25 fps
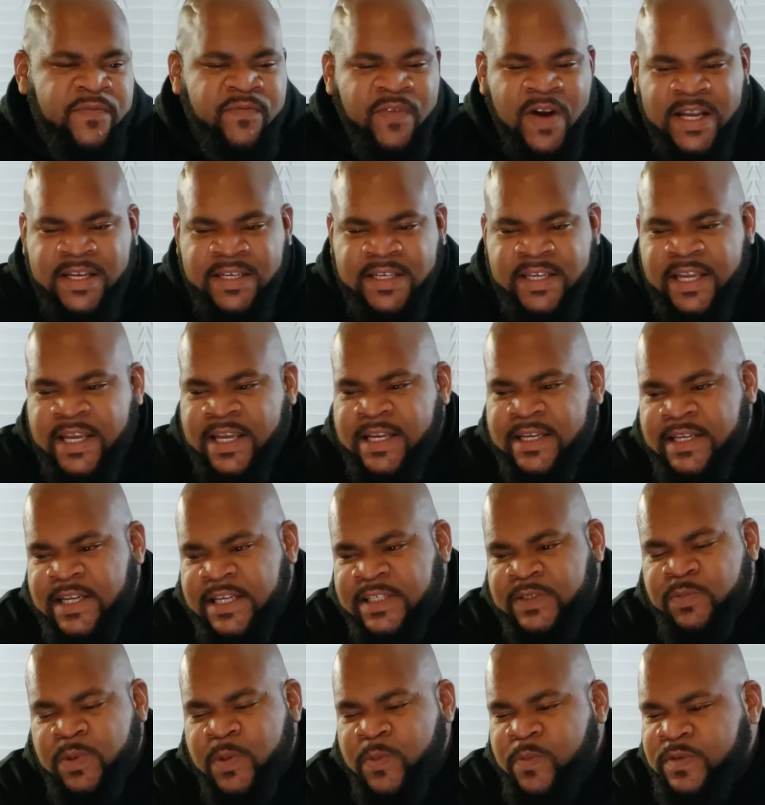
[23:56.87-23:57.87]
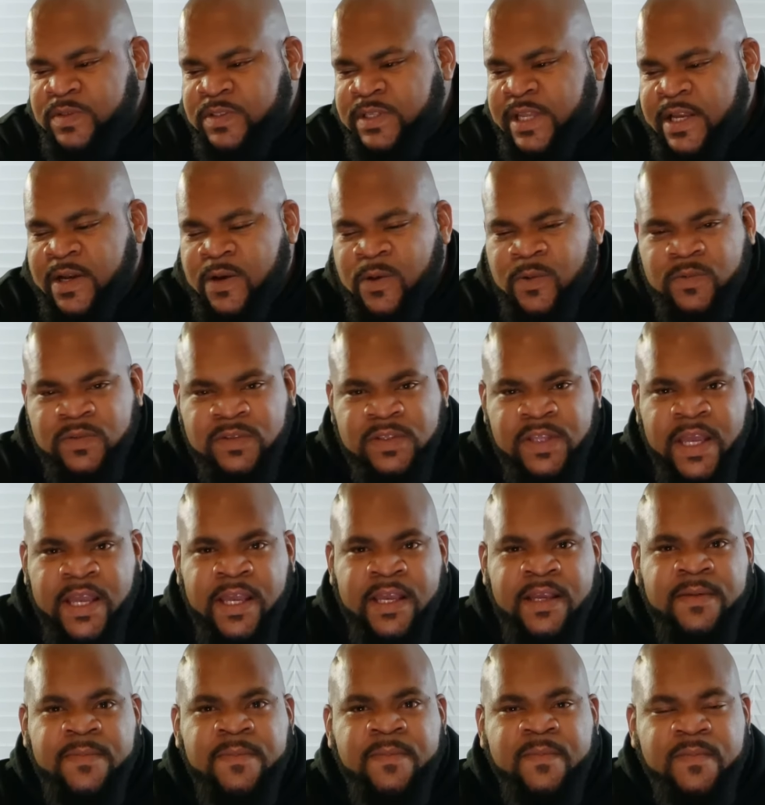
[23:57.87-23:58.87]
If I did this, what was they gonna
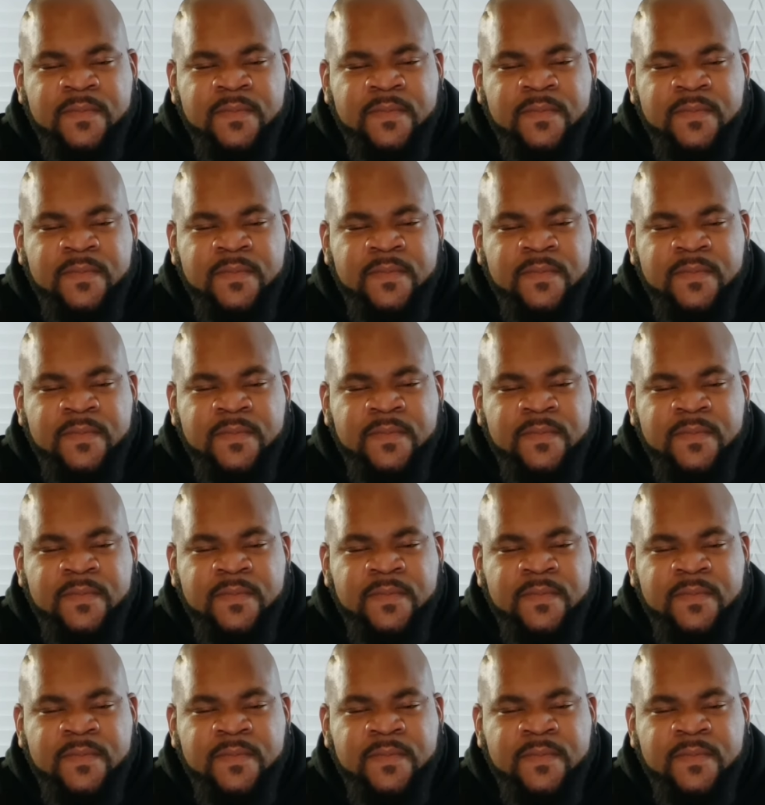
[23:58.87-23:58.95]
think?